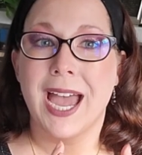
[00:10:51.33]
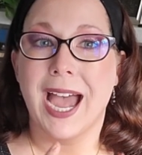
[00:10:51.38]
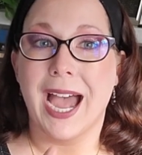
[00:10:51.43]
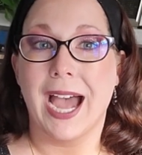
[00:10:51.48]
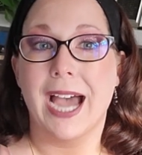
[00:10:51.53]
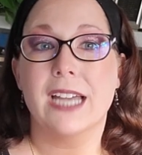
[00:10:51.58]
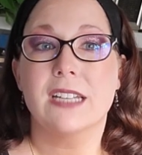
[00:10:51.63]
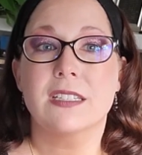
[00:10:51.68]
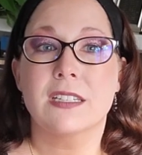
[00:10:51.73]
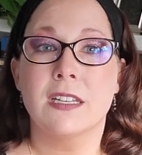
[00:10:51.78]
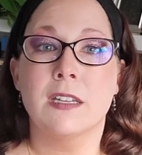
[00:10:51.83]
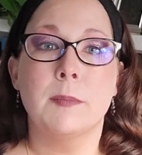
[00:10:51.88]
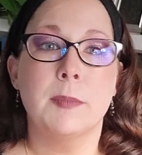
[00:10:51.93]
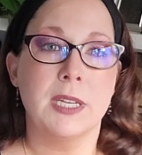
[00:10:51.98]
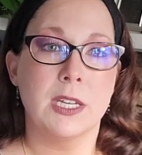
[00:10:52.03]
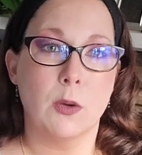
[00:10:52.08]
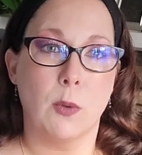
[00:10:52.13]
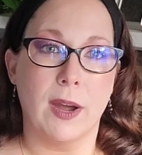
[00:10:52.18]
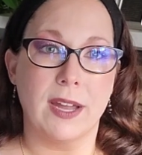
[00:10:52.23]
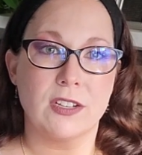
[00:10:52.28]
asking
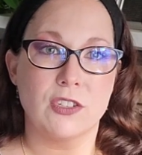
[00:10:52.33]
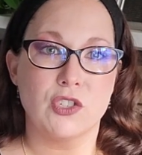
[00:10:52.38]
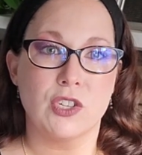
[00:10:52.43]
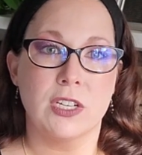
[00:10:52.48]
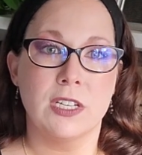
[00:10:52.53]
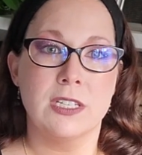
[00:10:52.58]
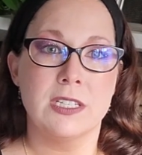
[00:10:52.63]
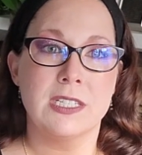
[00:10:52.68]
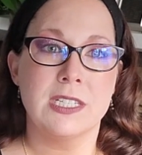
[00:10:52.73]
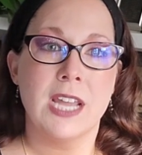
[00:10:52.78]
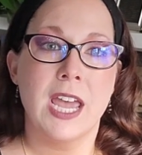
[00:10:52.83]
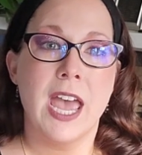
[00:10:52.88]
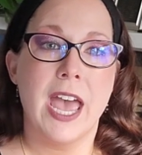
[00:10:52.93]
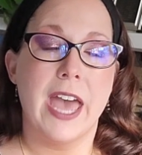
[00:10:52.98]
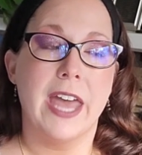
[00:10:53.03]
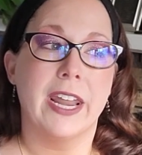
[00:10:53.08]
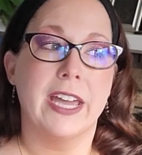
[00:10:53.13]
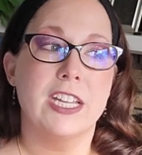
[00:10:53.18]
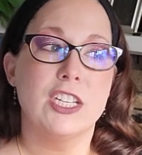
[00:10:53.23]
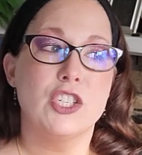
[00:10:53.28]
me questions,
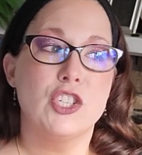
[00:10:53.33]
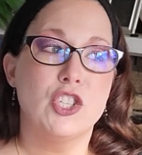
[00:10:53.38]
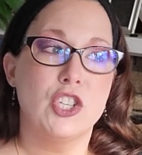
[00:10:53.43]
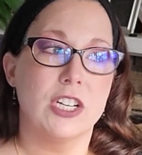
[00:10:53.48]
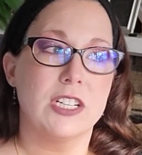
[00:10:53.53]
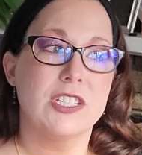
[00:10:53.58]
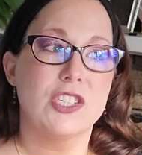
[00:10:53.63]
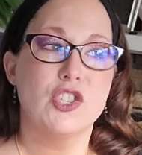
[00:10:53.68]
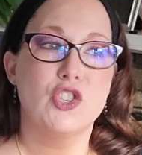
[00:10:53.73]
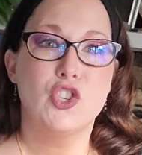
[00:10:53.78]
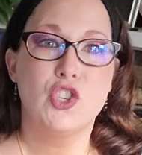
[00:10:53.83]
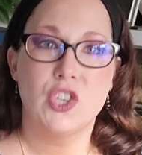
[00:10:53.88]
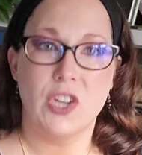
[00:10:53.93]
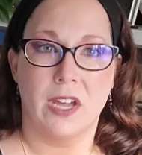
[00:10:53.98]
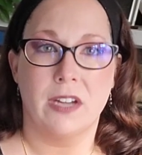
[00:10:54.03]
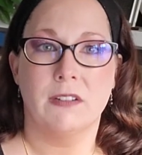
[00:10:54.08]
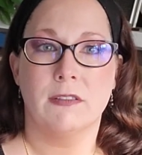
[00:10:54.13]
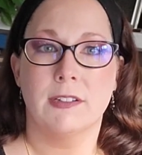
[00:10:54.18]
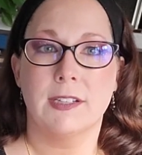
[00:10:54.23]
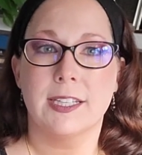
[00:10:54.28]
and I just
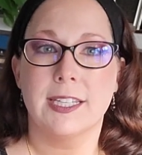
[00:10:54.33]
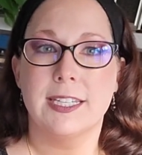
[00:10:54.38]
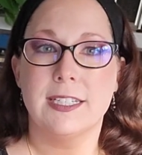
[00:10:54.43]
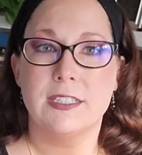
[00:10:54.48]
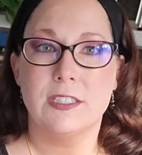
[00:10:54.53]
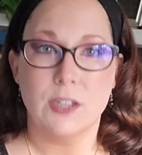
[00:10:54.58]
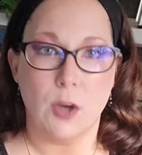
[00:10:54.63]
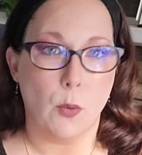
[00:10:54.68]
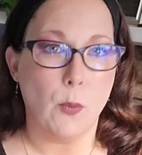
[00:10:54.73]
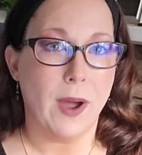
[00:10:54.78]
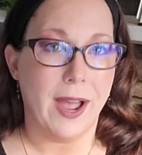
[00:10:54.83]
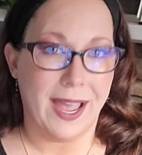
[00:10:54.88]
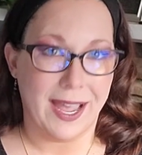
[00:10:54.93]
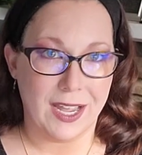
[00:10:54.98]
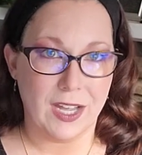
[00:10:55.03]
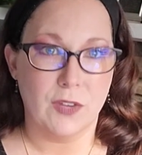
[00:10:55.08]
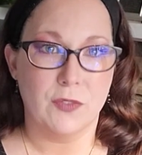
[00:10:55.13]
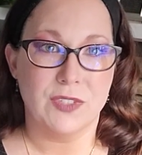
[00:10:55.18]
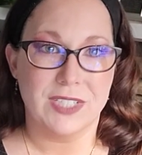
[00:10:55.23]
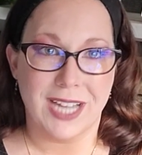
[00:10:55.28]
generally don't
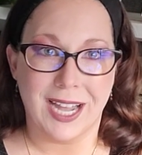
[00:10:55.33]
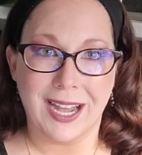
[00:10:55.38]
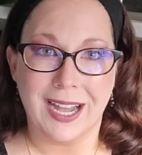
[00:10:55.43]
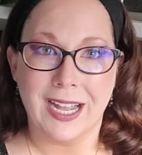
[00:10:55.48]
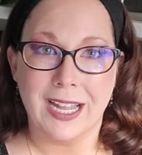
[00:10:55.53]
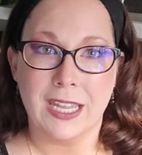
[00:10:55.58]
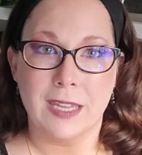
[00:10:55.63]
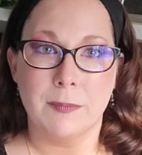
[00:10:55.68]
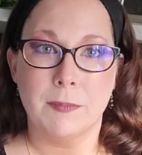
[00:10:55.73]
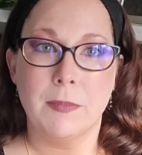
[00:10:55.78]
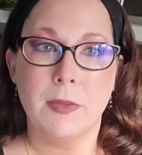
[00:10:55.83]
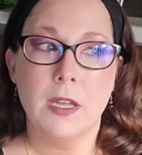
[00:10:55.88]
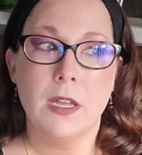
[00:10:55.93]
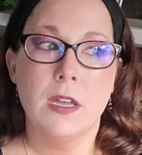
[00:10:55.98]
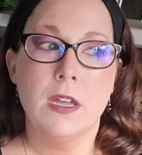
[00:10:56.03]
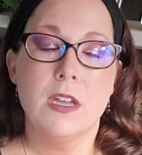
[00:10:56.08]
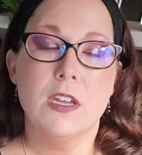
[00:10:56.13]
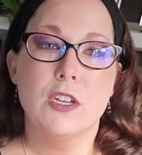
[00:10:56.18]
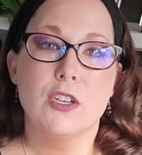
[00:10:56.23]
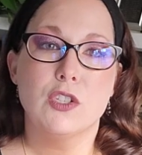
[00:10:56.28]
have time
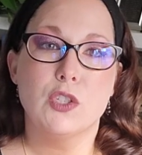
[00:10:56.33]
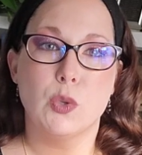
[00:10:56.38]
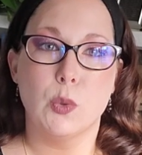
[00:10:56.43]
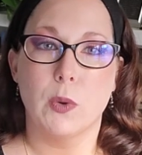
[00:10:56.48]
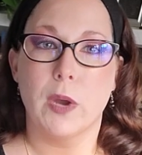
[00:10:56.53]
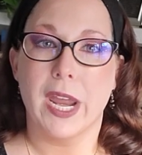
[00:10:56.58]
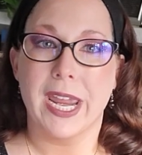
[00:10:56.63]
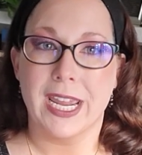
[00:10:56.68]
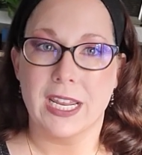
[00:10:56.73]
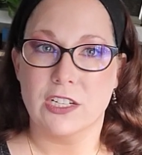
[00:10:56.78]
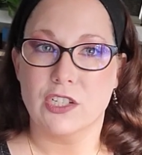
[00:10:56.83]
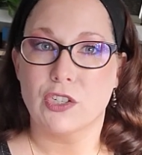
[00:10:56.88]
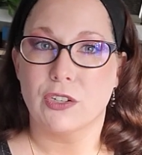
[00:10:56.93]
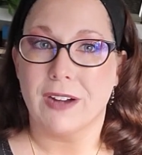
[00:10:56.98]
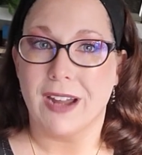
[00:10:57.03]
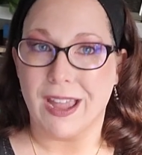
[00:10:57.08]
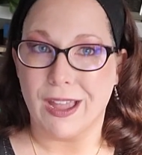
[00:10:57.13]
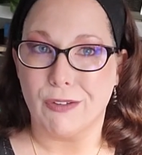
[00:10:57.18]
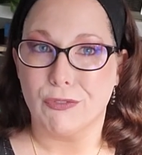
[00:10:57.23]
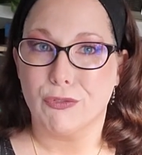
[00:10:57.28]
to
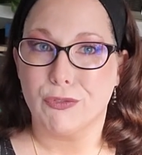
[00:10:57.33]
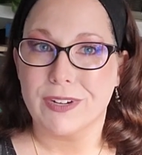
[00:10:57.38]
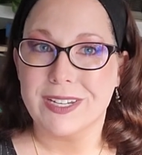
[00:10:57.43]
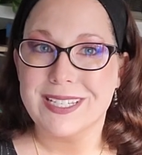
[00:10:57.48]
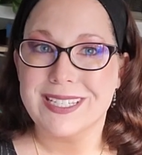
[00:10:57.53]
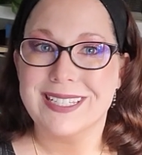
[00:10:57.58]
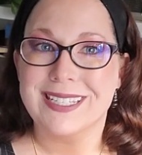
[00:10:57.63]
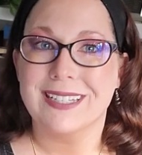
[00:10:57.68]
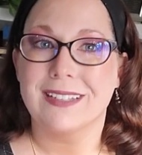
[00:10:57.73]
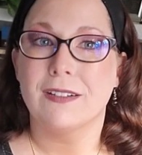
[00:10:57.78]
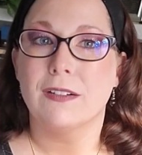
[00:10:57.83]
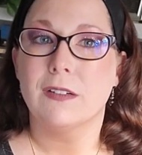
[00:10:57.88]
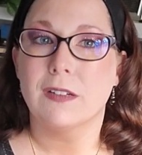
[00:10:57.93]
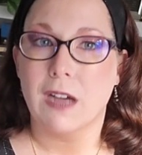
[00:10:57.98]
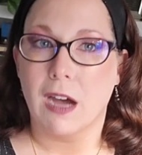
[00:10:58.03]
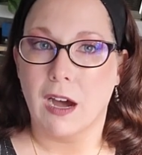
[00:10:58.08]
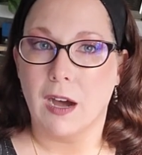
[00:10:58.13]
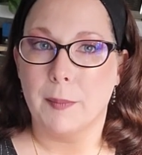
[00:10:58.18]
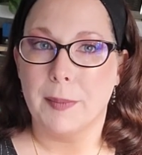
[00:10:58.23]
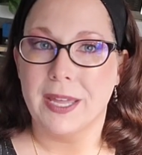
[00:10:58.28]
answer every single
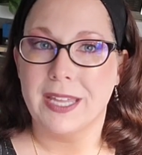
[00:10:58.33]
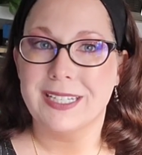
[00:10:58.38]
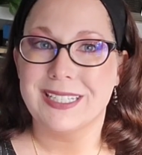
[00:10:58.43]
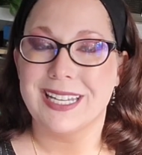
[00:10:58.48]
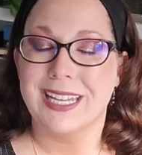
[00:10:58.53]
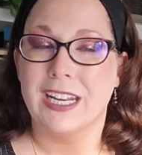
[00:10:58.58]
comment.